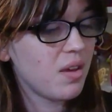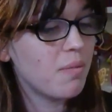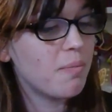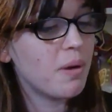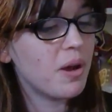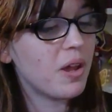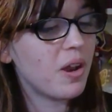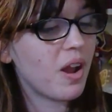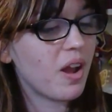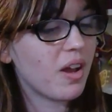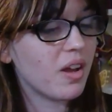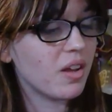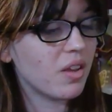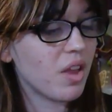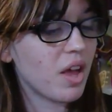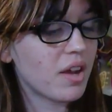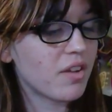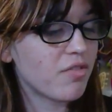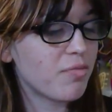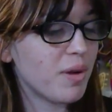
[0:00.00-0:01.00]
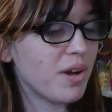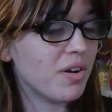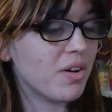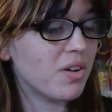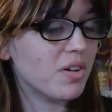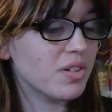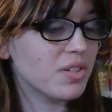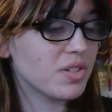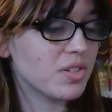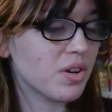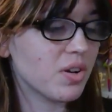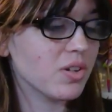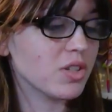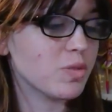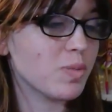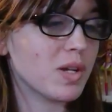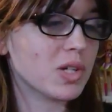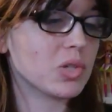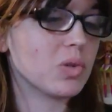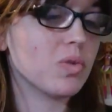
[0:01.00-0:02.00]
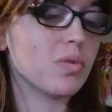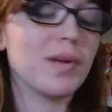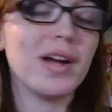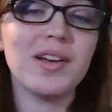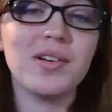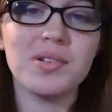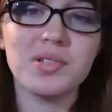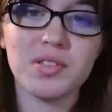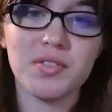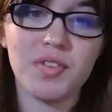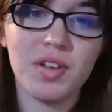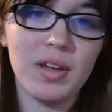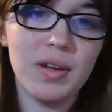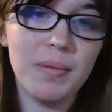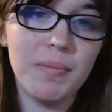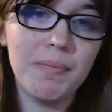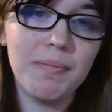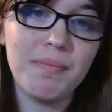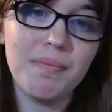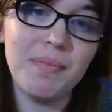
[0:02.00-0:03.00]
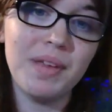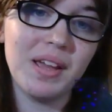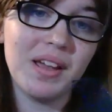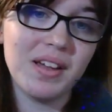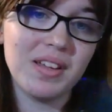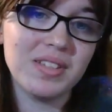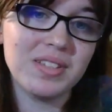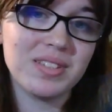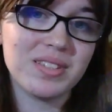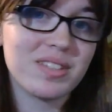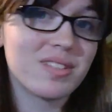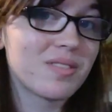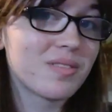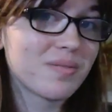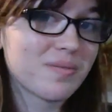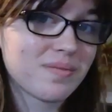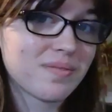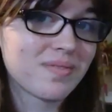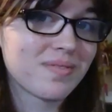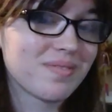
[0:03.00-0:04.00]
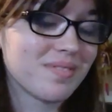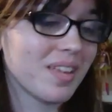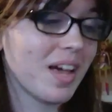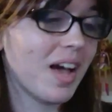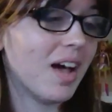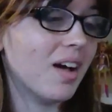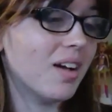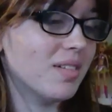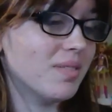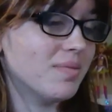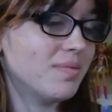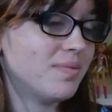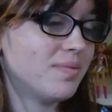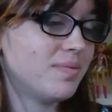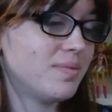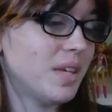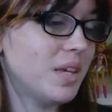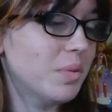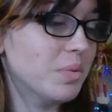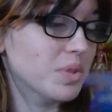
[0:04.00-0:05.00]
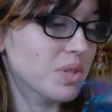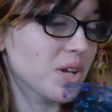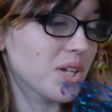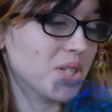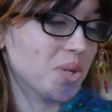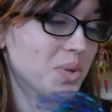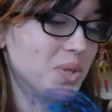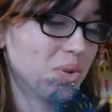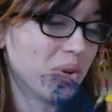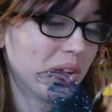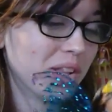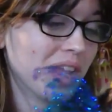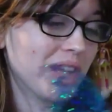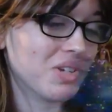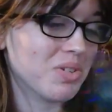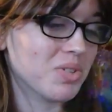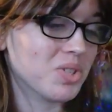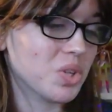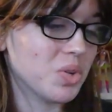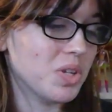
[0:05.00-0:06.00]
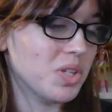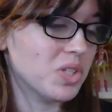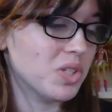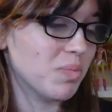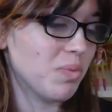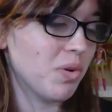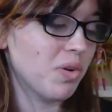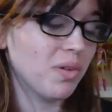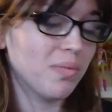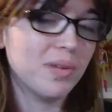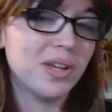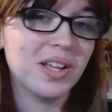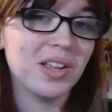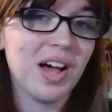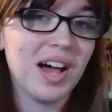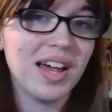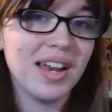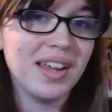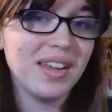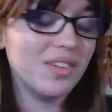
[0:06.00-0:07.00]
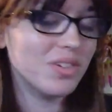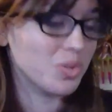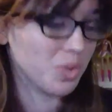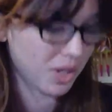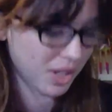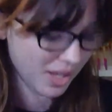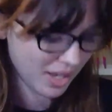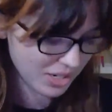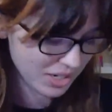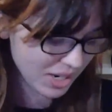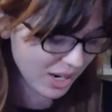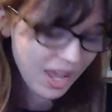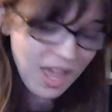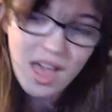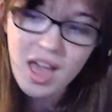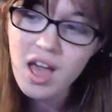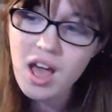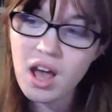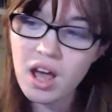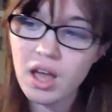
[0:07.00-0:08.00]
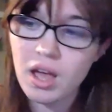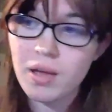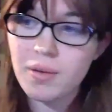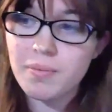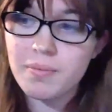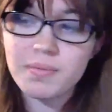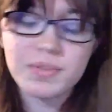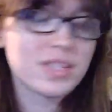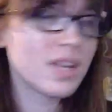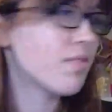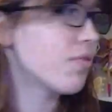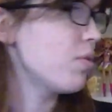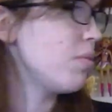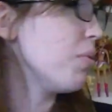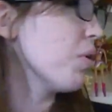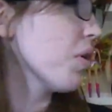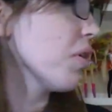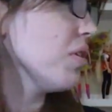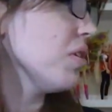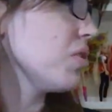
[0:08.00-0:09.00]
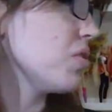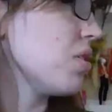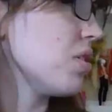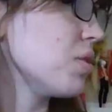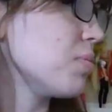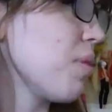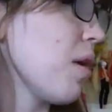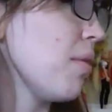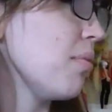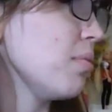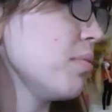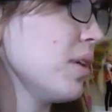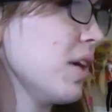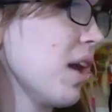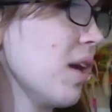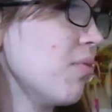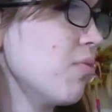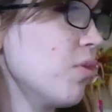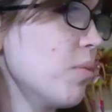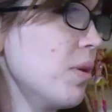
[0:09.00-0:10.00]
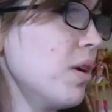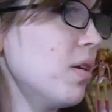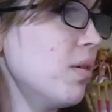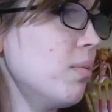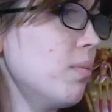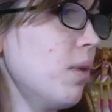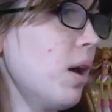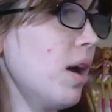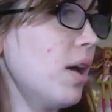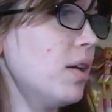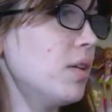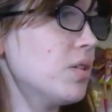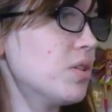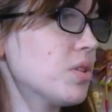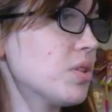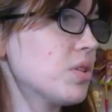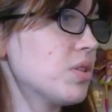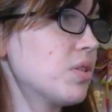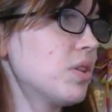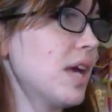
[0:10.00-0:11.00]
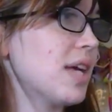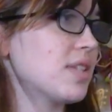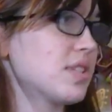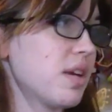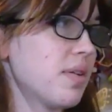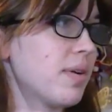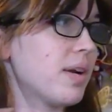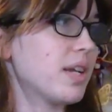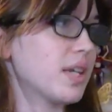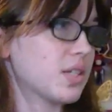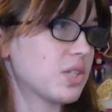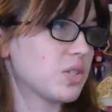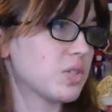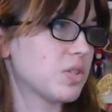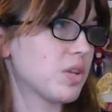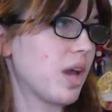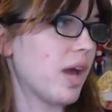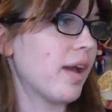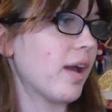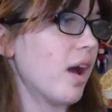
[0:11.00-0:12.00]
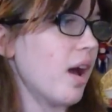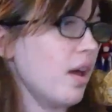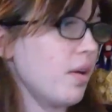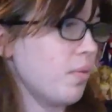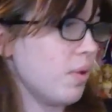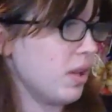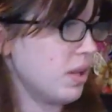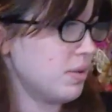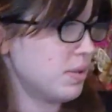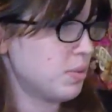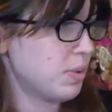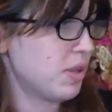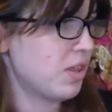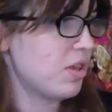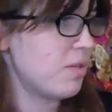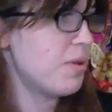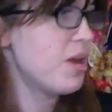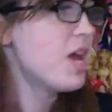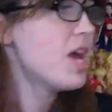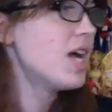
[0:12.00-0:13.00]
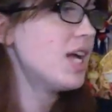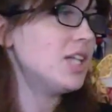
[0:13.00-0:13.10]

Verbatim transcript: But uh, a lot of my dolls are special reminders of him because uh, he was also a toy collector, so he supported me a lot in toy collecting. Um, several more of these dolls probably came from him. I just, yeah, Sirenix I got while I was with him.